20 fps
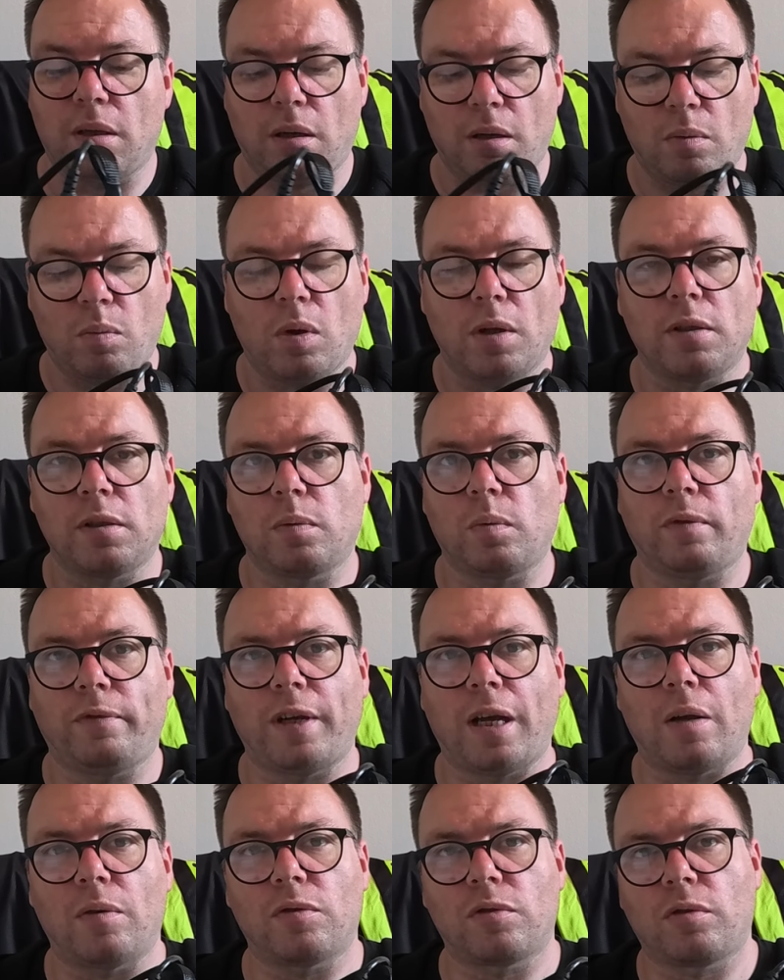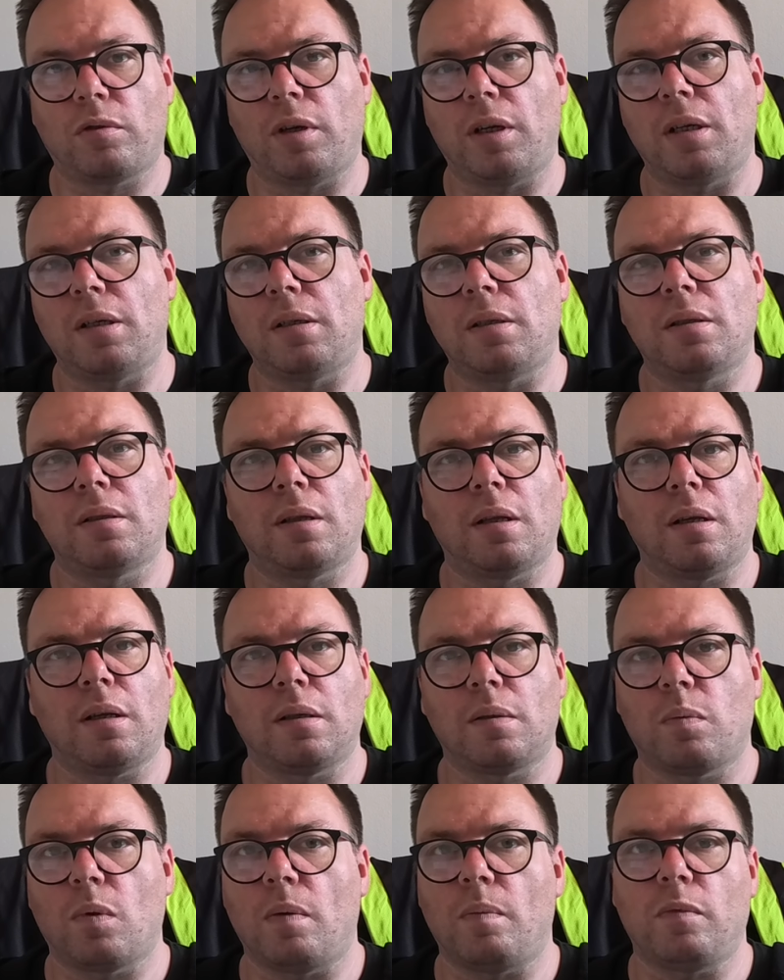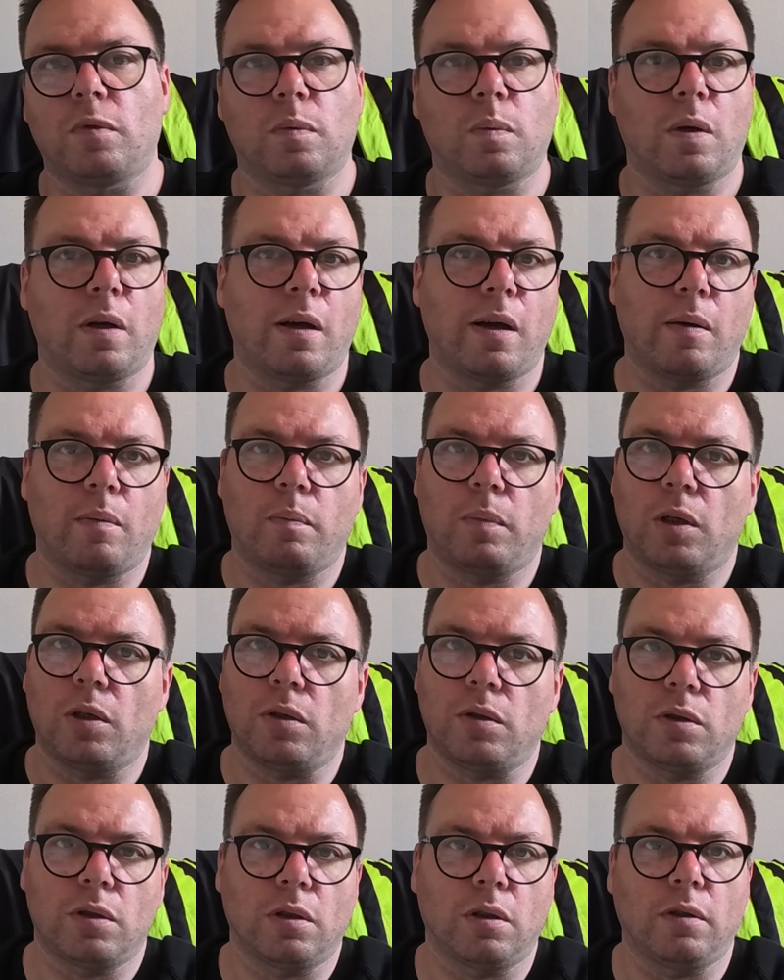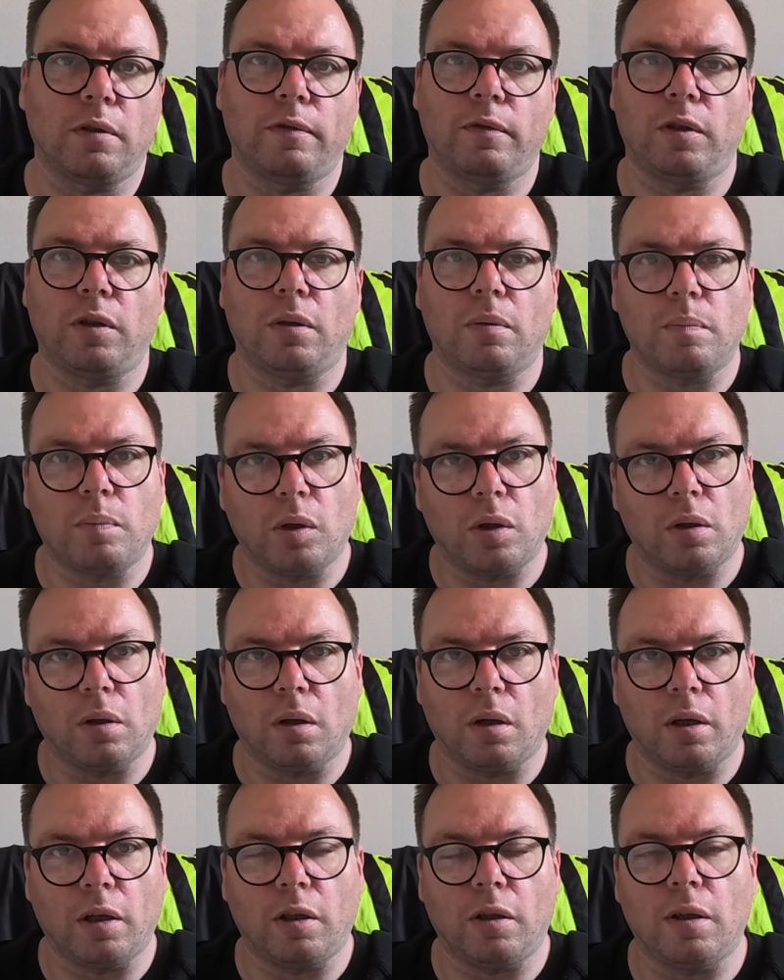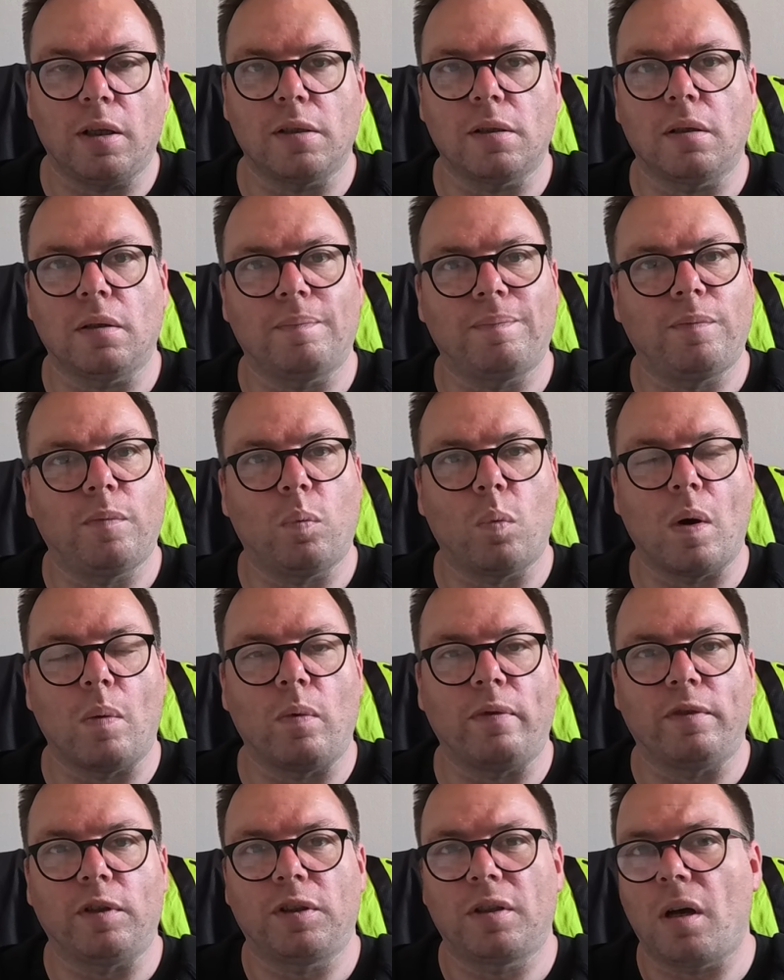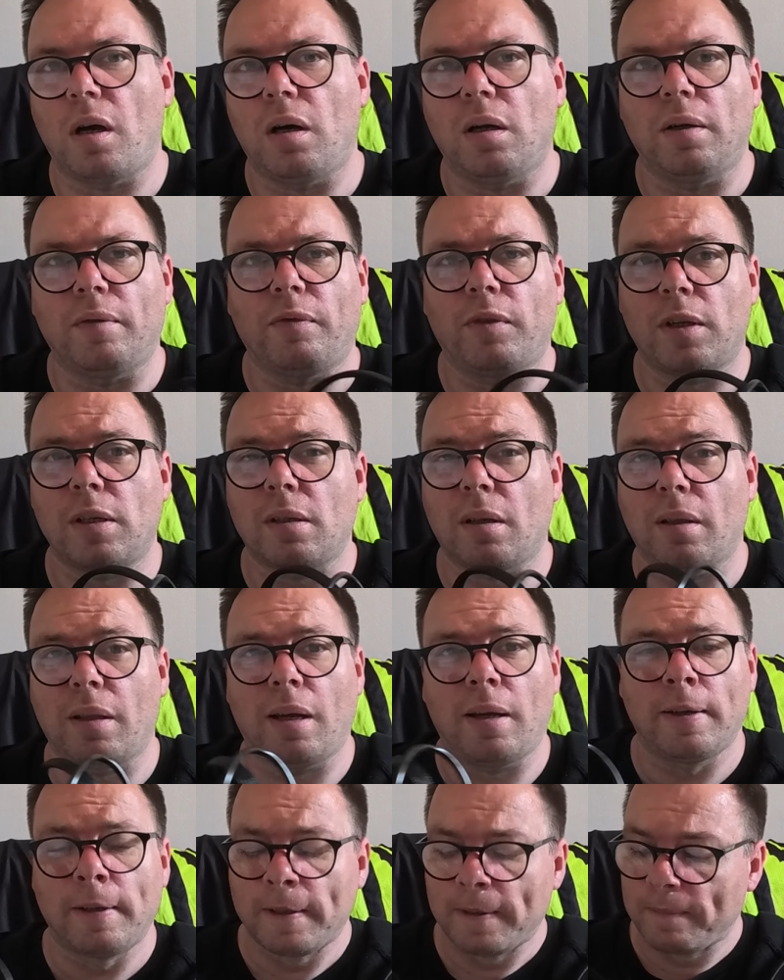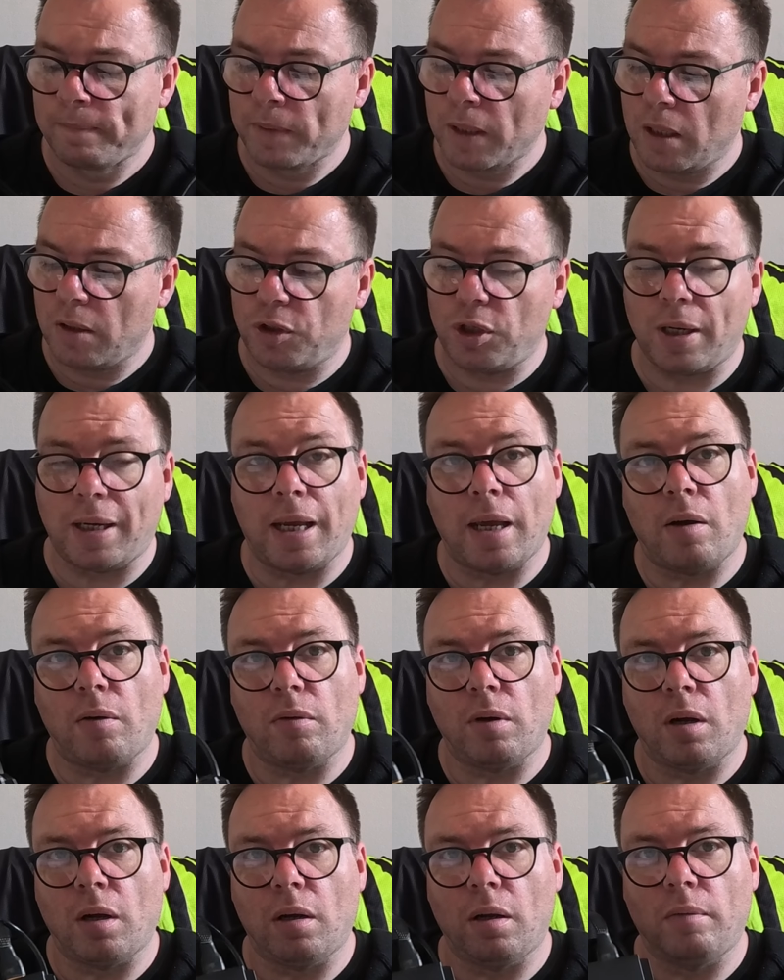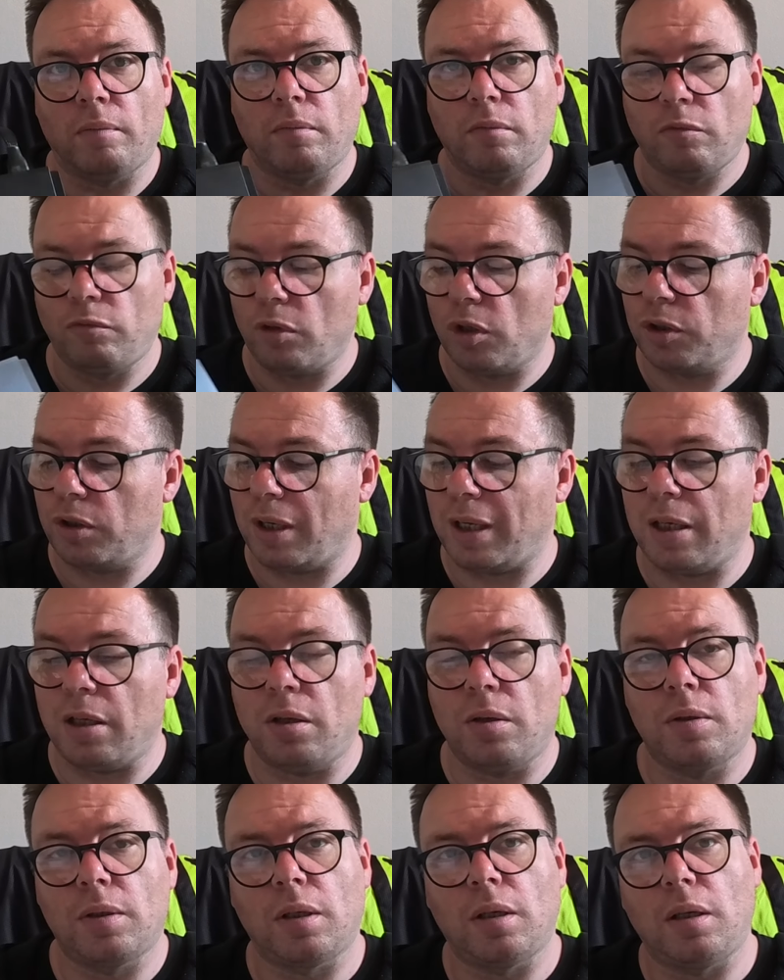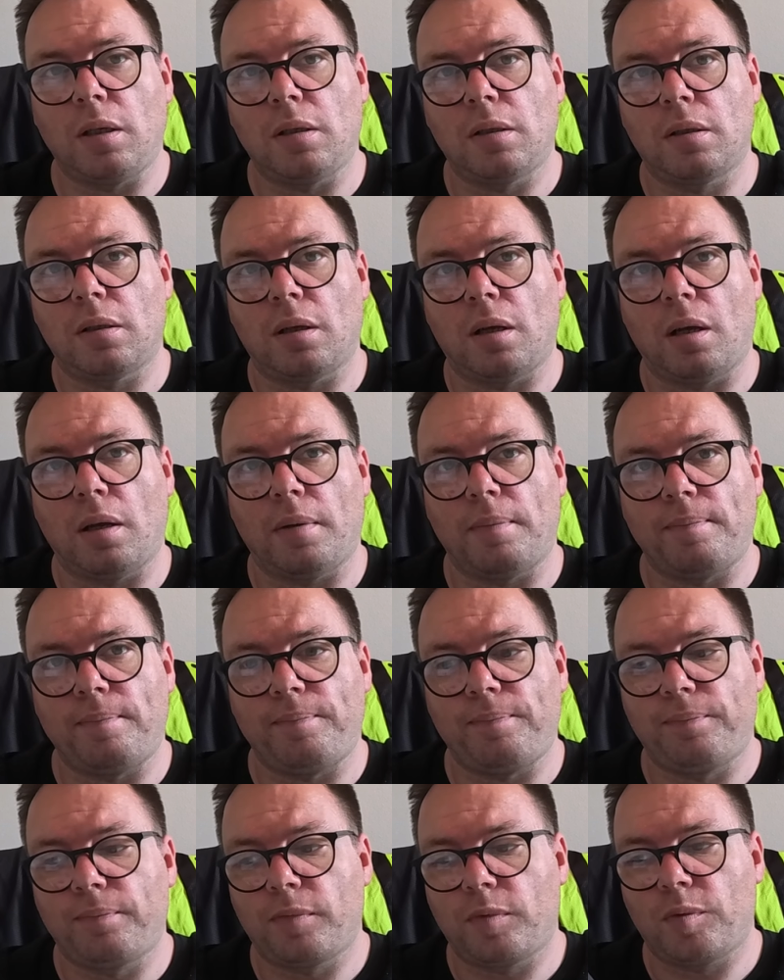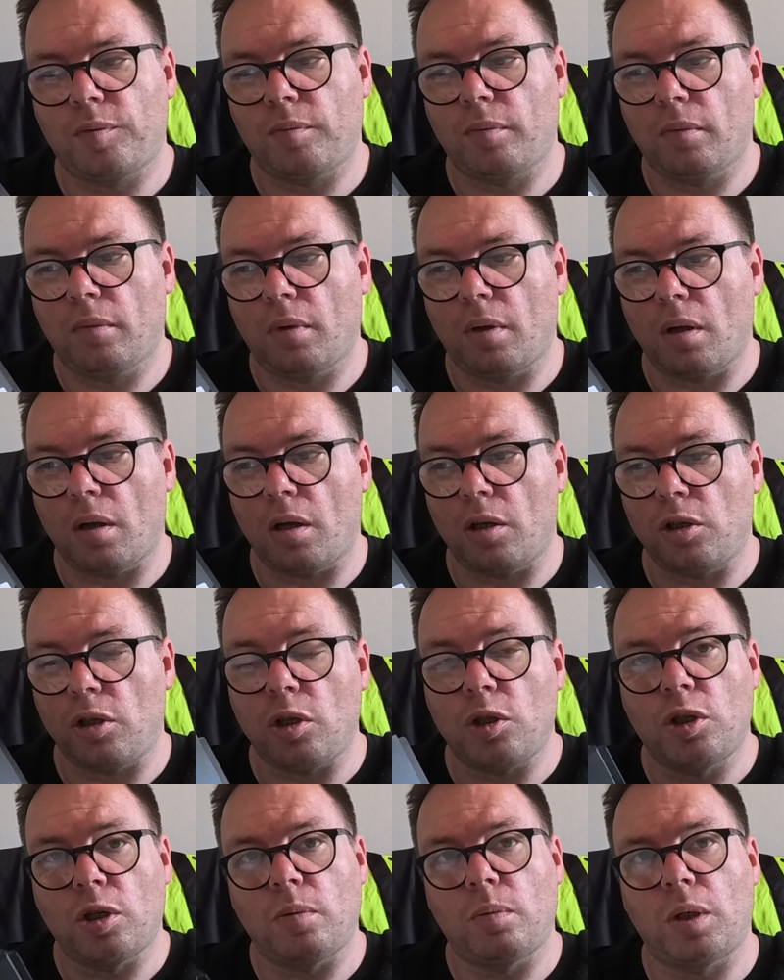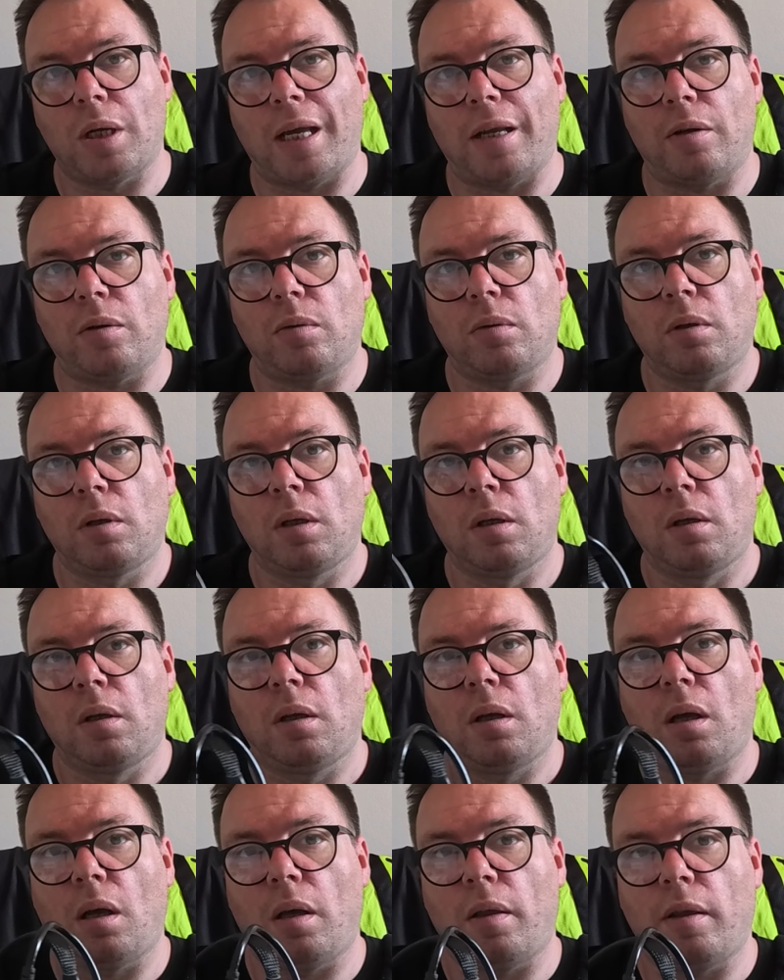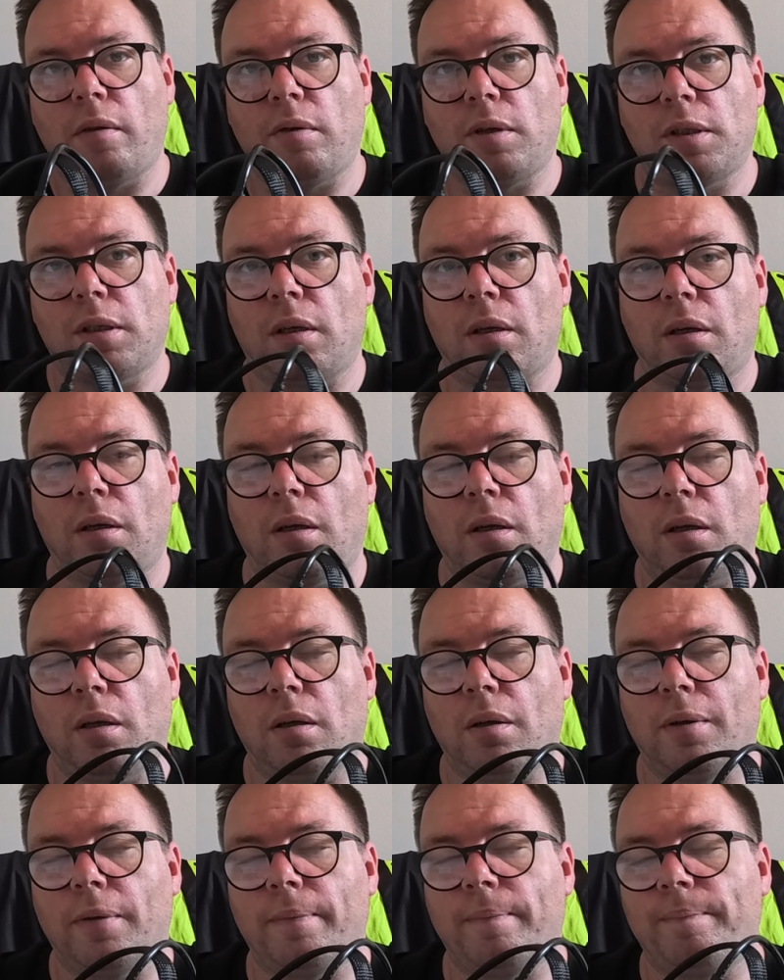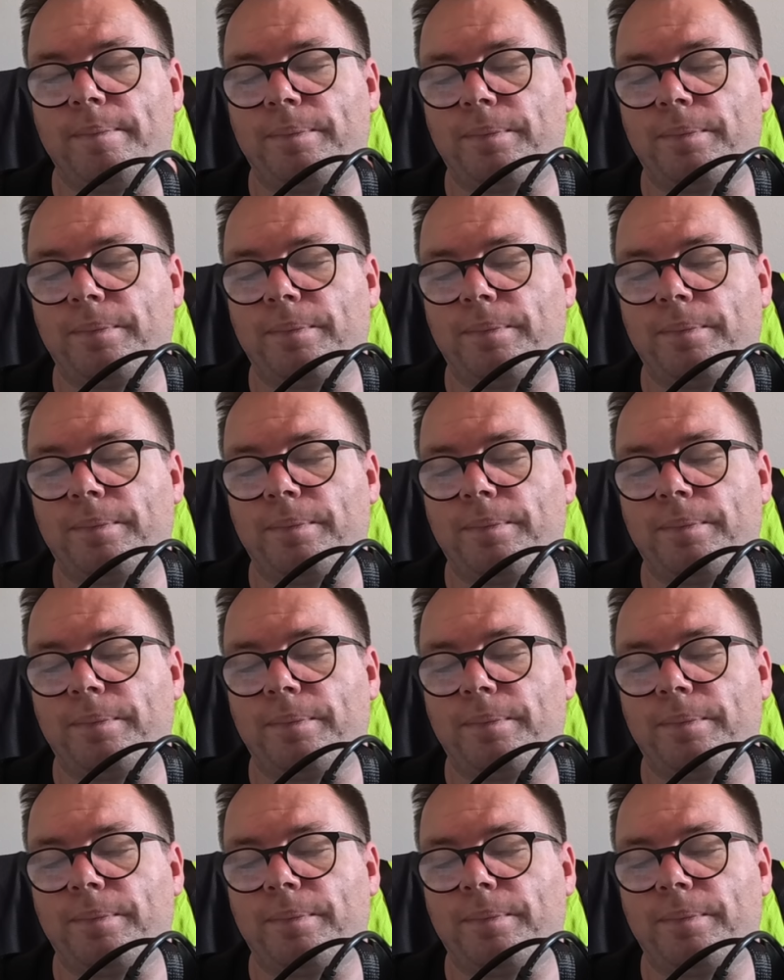ones without screens, there's ones without Bluetooth, you could put, like, there's a one with a dial and things like that. Check out Rodger EUC's YouTube channel. There is a